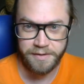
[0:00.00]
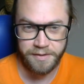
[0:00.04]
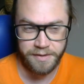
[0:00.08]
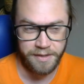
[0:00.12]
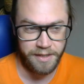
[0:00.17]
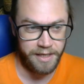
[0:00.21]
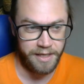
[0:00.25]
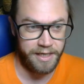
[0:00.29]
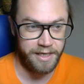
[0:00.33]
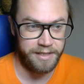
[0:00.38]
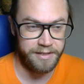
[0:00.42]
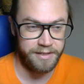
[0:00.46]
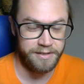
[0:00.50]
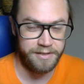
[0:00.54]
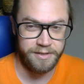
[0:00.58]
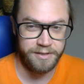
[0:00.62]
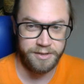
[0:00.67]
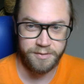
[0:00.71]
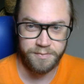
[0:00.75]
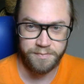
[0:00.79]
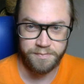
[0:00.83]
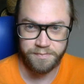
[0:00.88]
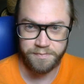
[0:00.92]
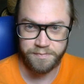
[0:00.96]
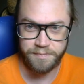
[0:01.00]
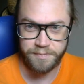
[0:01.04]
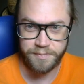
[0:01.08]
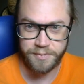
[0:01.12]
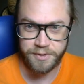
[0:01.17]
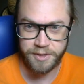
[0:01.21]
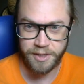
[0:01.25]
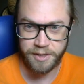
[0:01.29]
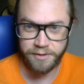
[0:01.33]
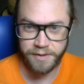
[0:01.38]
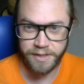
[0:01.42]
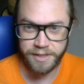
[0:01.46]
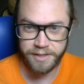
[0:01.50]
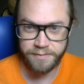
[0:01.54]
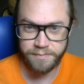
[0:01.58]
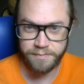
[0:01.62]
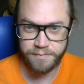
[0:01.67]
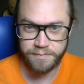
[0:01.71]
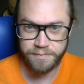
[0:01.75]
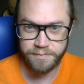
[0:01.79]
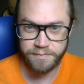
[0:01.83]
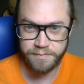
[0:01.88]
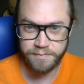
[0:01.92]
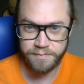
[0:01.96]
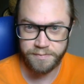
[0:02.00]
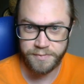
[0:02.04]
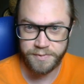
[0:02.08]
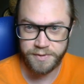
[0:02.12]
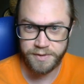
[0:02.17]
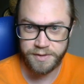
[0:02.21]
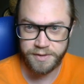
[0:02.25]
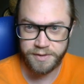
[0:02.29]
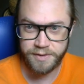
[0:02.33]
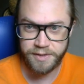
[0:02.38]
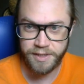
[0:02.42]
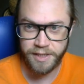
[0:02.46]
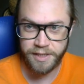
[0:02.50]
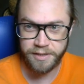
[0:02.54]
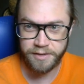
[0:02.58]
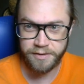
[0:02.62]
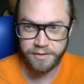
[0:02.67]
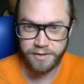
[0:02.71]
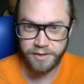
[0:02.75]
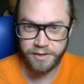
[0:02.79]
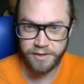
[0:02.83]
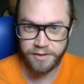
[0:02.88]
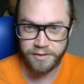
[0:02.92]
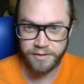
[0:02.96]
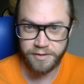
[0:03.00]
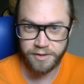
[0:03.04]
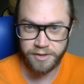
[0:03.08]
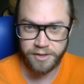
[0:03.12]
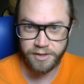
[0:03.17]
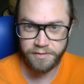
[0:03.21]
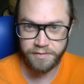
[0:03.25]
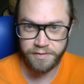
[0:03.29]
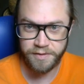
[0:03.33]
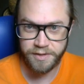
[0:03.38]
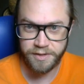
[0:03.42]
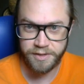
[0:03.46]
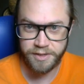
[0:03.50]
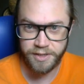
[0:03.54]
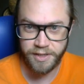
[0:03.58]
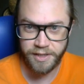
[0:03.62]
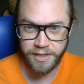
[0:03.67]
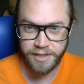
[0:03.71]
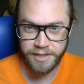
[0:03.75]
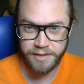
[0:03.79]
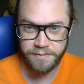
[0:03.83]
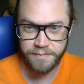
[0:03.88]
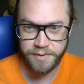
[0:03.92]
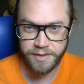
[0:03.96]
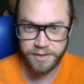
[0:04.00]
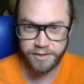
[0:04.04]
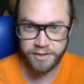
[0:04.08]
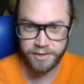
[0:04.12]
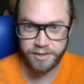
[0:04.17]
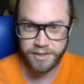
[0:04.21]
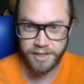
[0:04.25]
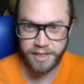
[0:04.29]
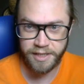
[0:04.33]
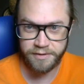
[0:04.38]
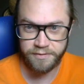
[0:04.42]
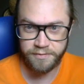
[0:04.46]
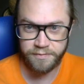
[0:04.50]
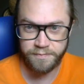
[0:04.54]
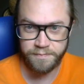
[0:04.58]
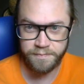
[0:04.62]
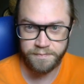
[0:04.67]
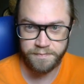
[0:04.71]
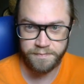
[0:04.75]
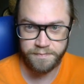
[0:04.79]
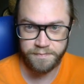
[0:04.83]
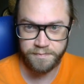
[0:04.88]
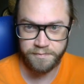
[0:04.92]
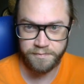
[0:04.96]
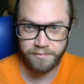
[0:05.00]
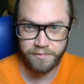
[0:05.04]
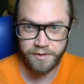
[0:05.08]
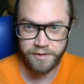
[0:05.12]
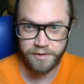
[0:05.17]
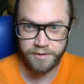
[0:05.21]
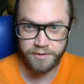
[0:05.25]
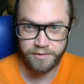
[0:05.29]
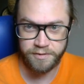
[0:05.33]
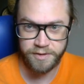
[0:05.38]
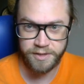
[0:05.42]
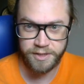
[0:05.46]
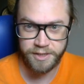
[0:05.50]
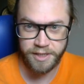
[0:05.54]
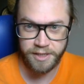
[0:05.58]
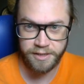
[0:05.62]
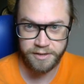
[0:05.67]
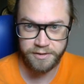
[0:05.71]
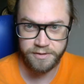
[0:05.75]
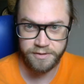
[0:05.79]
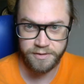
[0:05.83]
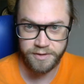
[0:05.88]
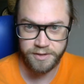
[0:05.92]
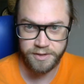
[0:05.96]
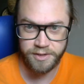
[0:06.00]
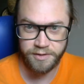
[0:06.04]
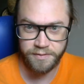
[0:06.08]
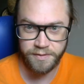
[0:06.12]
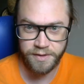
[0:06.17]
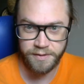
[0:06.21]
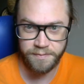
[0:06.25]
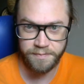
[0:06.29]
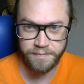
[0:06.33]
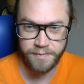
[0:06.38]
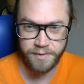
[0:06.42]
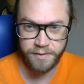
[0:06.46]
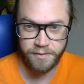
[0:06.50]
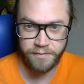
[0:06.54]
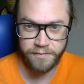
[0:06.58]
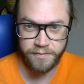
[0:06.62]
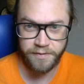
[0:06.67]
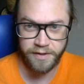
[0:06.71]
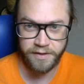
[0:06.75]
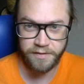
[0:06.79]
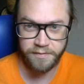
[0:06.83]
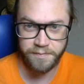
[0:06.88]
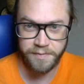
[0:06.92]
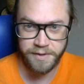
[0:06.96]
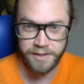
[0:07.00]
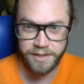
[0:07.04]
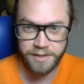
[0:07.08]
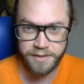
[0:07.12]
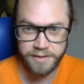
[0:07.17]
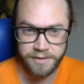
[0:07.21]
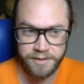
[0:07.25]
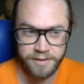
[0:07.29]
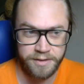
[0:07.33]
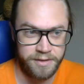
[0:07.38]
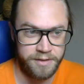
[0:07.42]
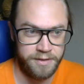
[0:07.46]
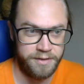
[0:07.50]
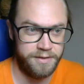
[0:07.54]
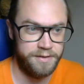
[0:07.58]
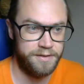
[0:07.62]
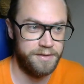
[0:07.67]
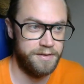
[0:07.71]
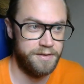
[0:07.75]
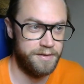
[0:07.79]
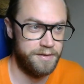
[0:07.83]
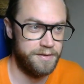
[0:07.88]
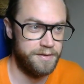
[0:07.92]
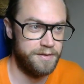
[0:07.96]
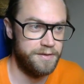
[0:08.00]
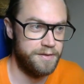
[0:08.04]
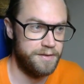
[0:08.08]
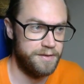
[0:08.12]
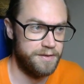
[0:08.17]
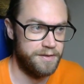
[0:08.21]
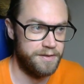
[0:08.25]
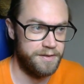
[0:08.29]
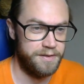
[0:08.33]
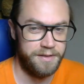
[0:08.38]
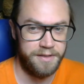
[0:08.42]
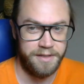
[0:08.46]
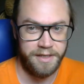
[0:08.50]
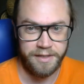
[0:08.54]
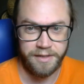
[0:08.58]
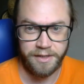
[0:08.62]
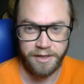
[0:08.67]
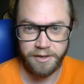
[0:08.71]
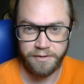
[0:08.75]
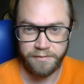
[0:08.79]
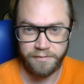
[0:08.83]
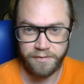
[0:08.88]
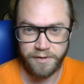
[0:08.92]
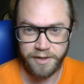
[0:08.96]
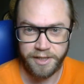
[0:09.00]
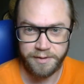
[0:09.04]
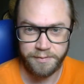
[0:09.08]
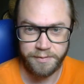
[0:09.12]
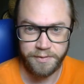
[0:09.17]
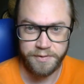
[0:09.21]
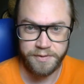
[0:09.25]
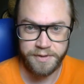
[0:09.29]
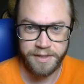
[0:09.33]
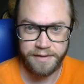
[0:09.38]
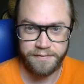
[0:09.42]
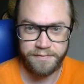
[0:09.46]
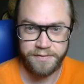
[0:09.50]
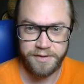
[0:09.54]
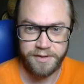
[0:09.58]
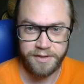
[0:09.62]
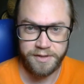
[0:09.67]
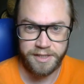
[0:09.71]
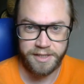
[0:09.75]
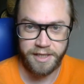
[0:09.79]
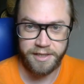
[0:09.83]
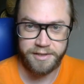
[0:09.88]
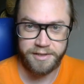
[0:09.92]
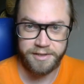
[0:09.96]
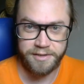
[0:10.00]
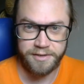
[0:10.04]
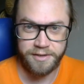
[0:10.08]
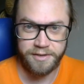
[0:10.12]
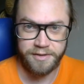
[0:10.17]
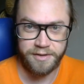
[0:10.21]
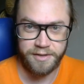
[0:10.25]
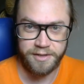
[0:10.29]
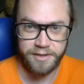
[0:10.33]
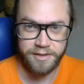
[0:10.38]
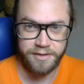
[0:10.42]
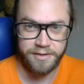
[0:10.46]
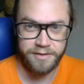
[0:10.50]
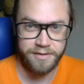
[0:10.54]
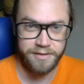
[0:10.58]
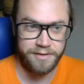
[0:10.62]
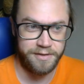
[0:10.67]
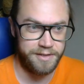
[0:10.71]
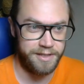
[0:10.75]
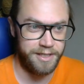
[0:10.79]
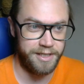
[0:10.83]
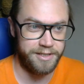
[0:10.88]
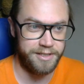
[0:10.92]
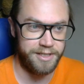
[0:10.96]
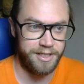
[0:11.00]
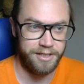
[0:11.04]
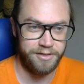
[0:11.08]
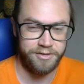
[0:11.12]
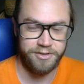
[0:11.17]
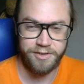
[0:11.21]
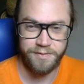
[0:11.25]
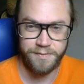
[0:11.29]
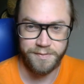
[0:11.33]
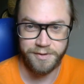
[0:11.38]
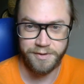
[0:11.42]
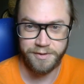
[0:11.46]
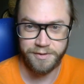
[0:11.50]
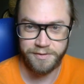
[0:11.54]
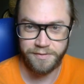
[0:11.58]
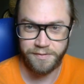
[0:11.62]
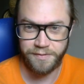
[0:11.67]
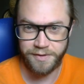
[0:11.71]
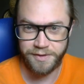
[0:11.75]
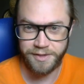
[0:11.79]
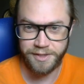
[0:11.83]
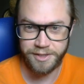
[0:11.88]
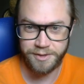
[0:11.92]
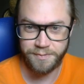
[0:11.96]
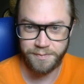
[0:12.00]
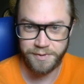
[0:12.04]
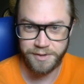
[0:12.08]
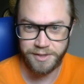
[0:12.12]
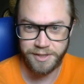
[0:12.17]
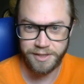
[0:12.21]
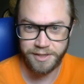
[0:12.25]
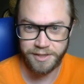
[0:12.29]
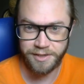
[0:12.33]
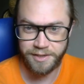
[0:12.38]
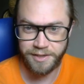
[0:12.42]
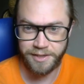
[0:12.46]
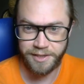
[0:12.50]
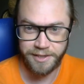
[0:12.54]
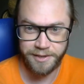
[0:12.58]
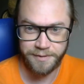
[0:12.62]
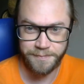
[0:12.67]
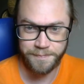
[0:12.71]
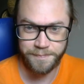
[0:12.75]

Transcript: And so I take the current time and just add 300 seconds to it, or 5 minutes, and hopefully we'll never get another get attribute for this particular